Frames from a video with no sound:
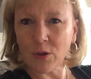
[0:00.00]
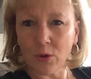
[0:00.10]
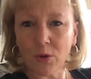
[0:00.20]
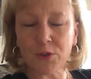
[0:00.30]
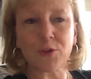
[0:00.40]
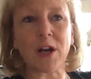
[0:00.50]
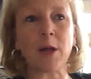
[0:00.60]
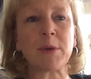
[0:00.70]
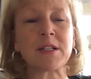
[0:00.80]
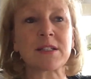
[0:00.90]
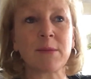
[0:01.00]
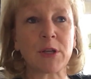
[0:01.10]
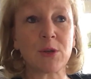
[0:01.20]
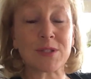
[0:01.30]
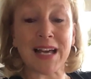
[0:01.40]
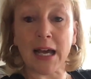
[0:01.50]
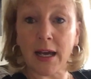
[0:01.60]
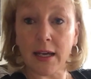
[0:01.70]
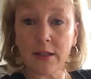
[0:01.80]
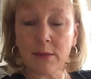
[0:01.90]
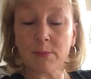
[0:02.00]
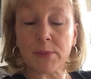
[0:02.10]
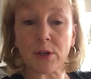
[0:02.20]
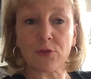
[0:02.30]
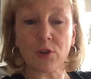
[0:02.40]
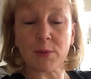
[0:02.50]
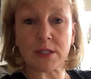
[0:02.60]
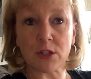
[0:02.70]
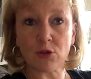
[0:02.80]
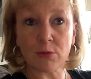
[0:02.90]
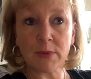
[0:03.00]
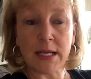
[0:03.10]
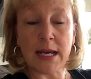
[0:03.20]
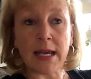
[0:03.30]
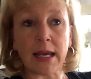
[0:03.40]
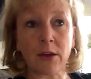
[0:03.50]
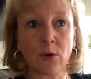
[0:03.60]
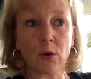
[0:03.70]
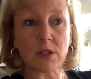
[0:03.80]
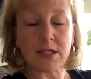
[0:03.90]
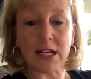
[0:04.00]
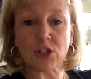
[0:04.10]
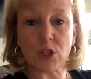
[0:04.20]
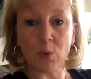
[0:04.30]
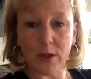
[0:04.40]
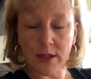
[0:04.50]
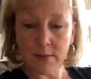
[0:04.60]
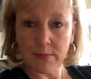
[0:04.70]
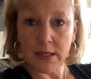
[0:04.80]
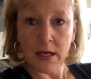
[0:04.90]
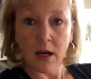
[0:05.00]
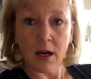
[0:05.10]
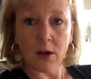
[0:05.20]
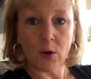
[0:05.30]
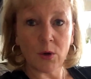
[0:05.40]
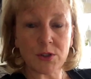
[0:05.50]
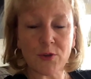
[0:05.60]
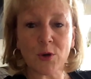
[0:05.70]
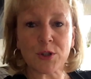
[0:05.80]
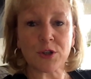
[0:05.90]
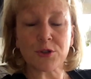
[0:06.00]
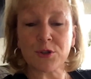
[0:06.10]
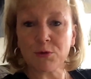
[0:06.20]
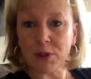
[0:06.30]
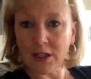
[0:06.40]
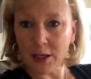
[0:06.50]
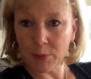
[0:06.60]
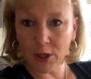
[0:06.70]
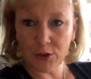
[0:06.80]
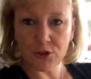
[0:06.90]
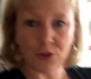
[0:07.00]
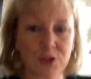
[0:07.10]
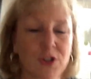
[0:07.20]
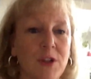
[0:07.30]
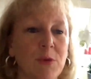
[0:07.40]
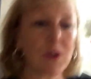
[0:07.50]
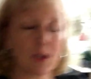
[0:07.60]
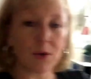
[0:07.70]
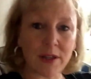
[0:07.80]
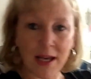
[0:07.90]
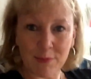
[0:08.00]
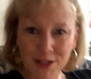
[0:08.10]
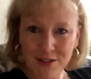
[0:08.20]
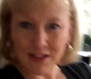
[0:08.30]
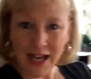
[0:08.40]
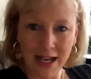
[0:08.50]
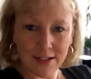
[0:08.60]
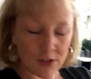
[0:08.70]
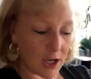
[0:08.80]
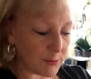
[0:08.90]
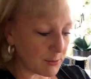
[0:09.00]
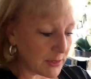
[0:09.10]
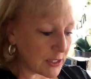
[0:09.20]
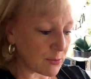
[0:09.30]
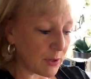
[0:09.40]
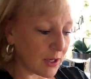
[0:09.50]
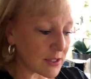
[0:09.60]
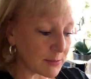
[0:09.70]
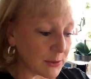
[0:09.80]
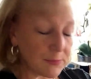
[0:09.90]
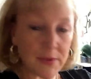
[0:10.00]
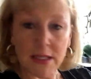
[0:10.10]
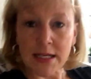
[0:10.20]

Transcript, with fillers: our goals for helping somebody who has had piriformis syndrome and or is touchy with it, our goals of course are to realign posture so that we're loading that muscle as optimally as possible.